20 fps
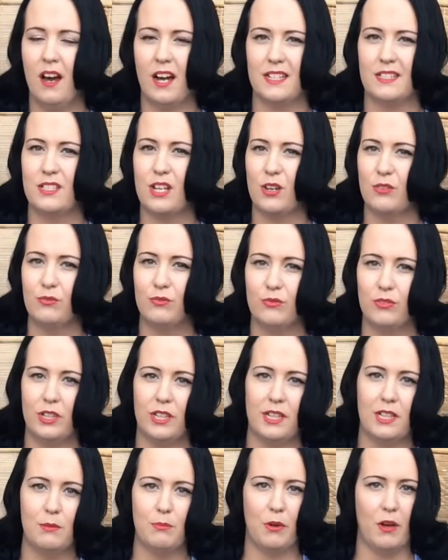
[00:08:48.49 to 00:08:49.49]
I don't
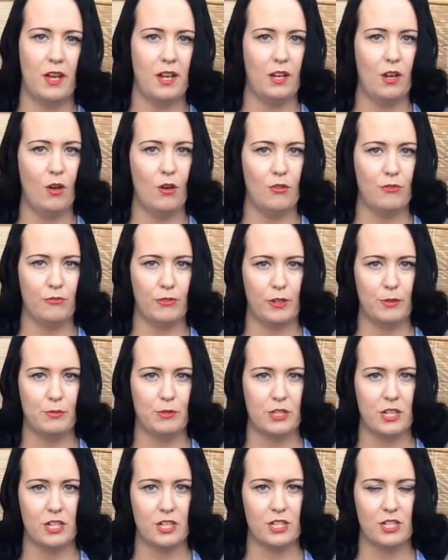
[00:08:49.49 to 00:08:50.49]
really buy a lot of
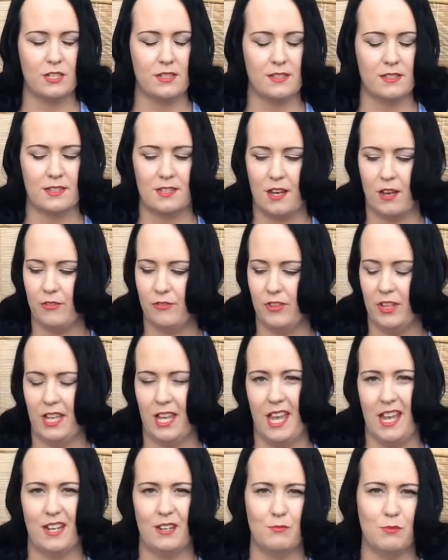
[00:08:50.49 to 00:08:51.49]
reproduction stuff.
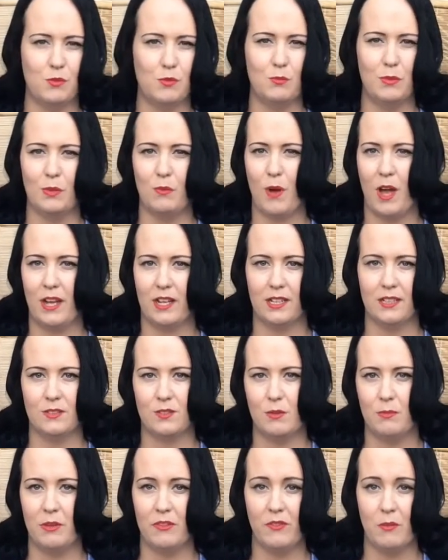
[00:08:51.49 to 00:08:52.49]
Again, I'm normally working
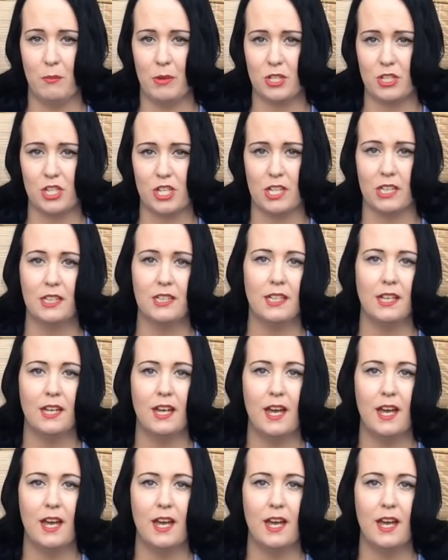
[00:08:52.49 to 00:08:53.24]
to a bit of a budget,